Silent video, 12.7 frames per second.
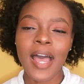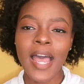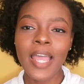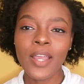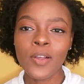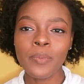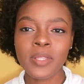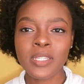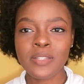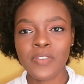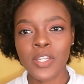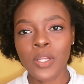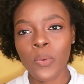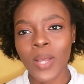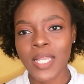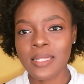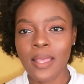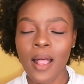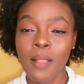i hope this video
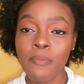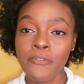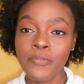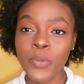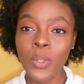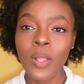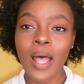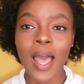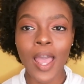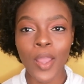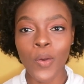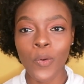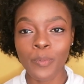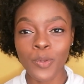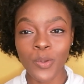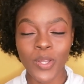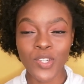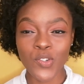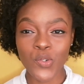was helpful i hope
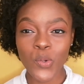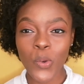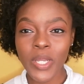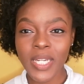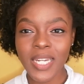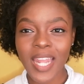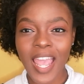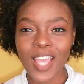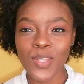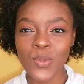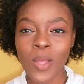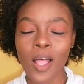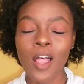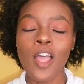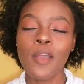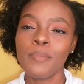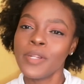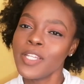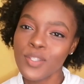you enjoyed it as well
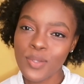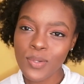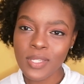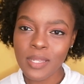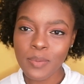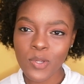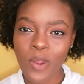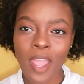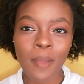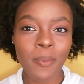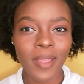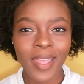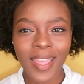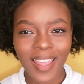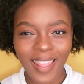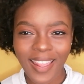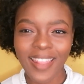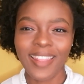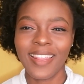please do subscribe
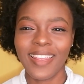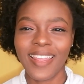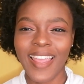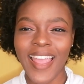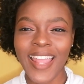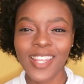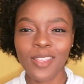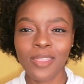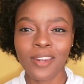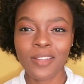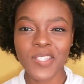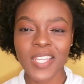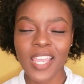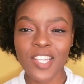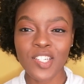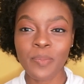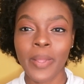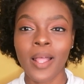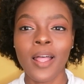and hit the
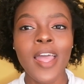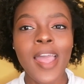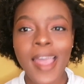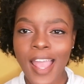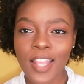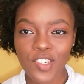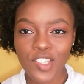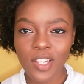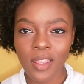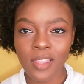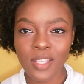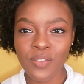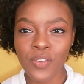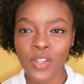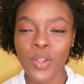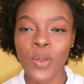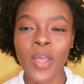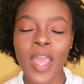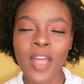notification bell and share this
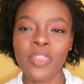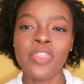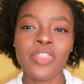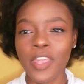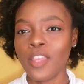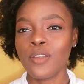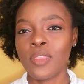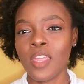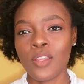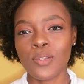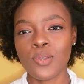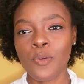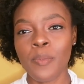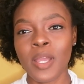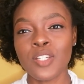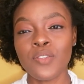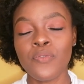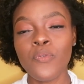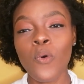video and thank you thank you so
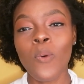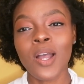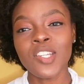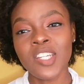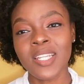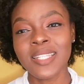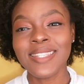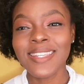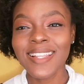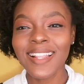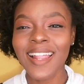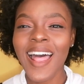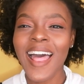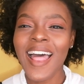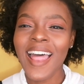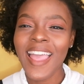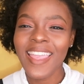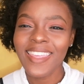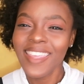much for watching till
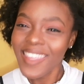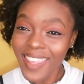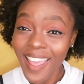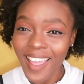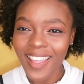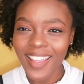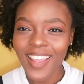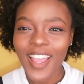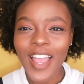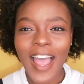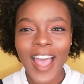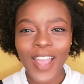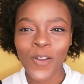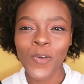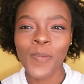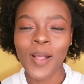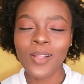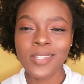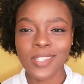yeah i
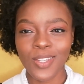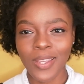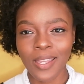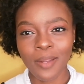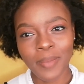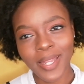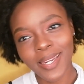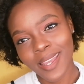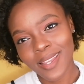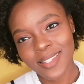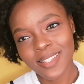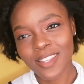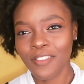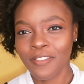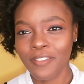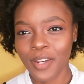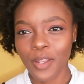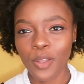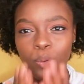hope i'll see you in my next
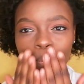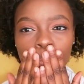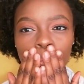video